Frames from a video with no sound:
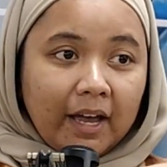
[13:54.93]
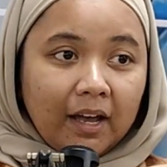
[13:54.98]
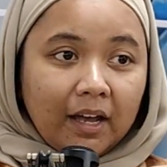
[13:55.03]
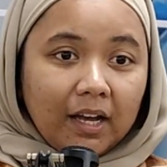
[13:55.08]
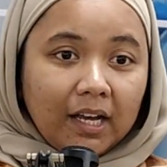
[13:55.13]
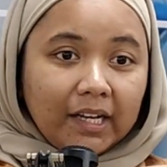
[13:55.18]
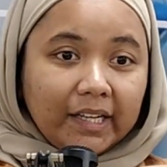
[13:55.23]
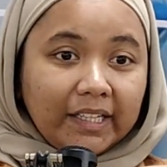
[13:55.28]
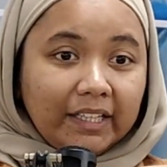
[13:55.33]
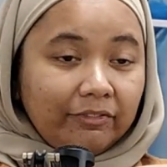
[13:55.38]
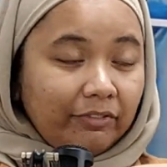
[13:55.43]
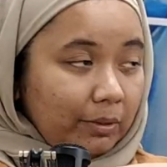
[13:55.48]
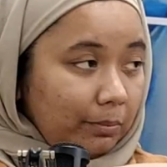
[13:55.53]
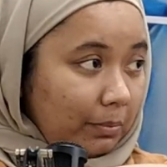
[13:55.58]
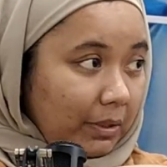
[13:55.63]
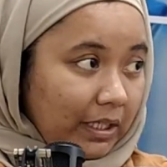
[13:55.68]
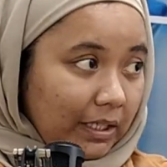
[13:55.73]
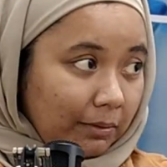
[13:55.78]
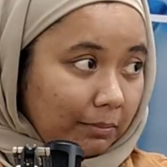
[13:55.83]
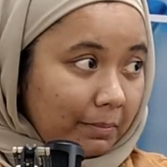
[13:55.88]
Even
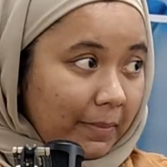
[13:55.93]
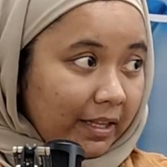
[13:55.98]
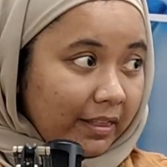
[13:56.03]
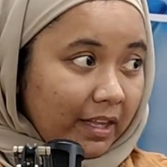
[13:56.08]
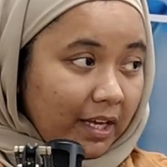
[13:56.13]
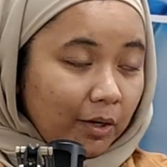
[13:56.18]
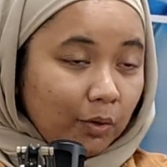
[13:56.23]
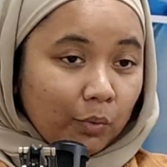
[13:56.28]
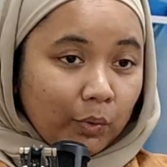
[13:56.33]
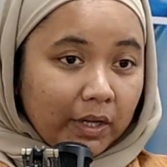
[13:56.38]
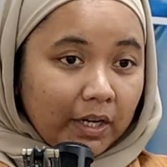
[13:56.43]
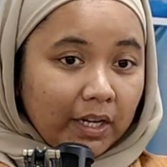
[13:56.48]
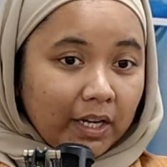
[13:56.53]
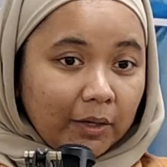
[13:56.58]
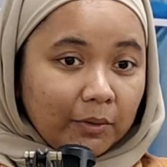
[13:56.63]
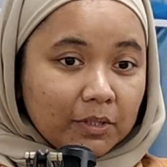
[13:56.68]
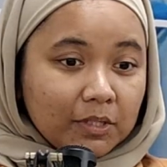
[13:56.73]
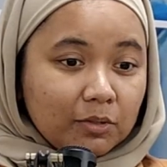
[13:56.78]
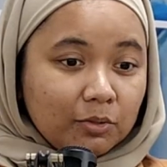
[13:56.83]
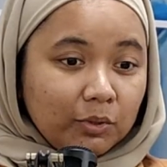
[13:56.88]
me back then when I
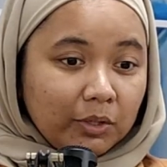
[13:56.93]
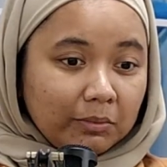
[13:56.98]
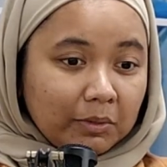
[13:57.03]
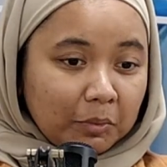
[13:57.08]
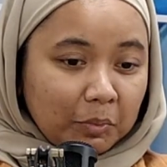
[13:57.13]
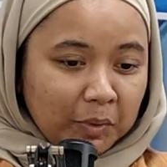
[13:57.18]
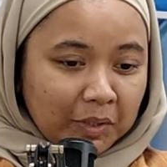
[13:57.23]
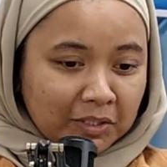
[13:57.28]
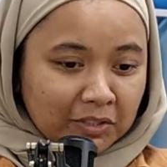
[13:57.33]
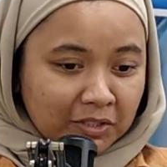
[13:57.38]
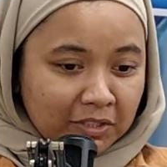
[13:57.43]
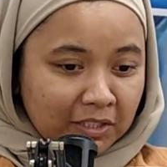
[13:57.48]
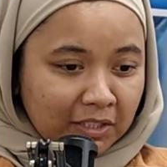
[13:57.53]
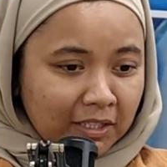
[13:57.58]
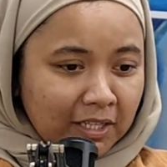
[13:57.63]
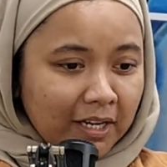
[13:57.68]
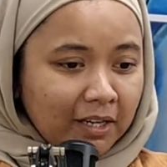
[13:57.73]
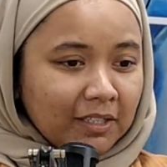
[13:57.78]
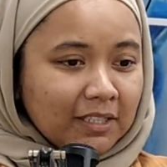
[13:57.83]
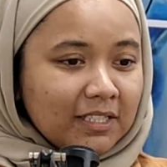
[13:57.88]
was doing my PhD, then
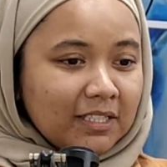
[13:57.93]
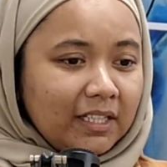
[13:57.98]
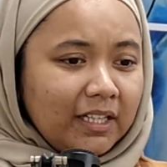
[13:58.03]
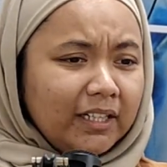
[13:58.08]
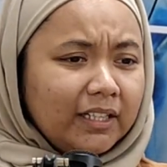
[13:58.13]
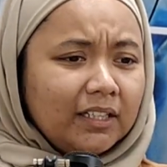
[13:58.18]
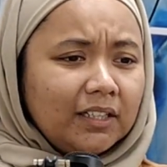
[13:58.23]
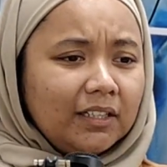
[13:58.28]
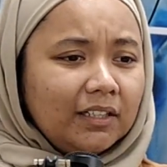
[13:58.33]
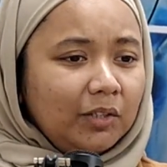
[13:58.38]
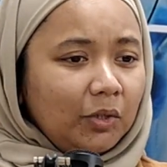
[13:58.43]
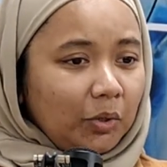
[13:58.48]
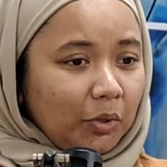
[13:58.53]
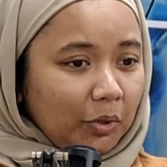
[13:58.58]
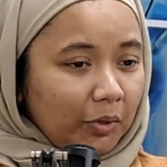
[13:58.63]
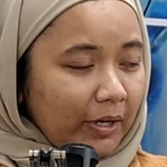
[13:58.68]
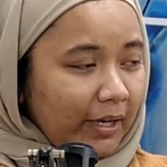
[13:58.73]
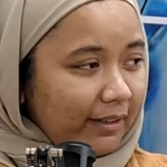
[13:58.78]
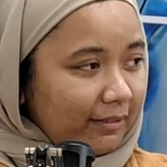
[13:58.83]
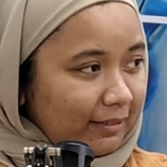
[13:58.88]
I was like, oh,
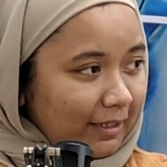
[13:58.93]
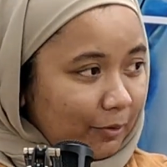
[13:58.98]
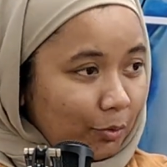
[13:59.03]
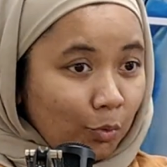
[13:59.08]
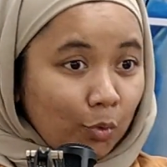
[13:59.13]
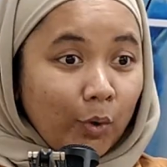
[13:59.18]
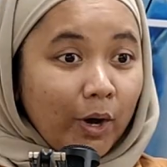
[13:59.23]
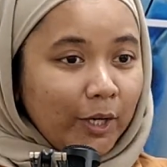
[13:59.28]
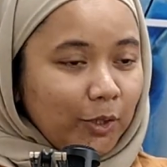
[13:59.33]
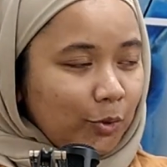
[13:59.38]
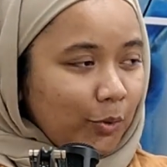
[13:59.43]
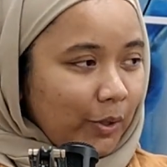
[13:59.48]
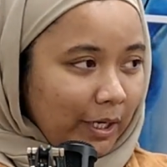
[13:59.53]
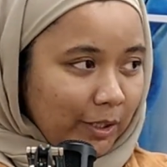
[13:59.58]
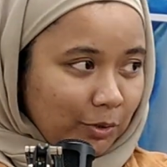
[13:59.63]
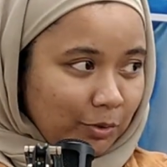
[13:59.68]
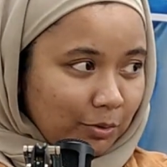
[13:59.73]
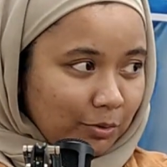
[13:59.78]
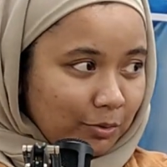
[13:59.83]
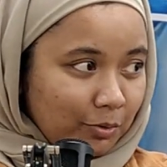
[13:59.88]
what do I
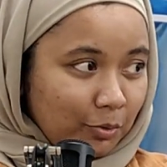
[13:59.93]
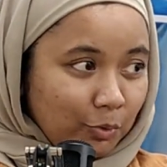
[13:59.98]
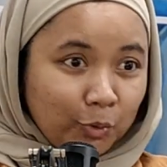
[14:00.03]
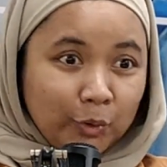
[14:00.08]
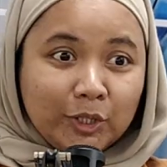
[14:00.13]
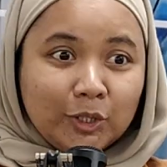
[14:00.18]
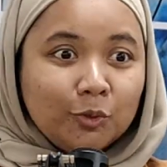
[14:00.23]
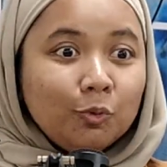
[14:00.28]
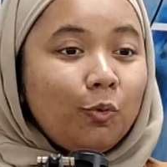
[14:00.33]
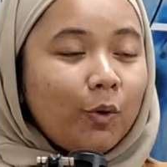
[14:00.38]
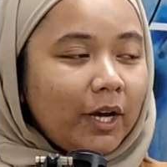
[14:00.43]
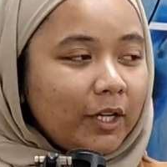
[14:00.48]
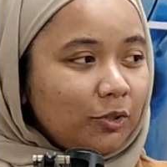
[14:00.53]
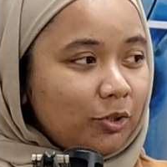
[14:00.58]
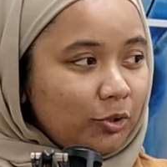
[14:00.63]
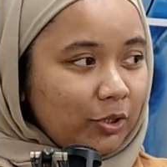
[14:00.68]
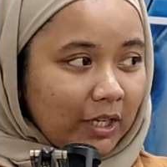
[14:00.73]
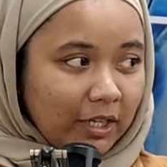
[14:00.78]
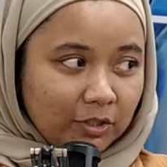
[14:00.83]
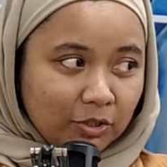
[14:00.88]
do? Which one should
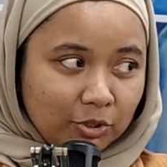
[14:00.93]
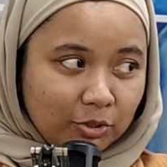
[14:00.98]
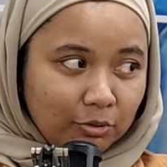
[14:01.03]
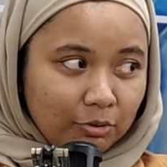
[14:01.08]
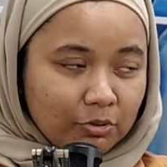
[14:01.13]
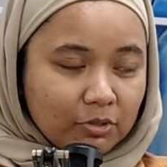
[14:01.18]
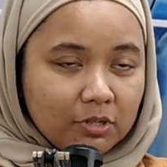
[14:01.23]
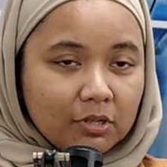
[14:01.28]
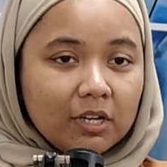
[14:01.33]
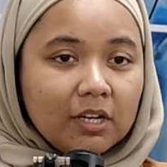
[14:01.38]
I choose?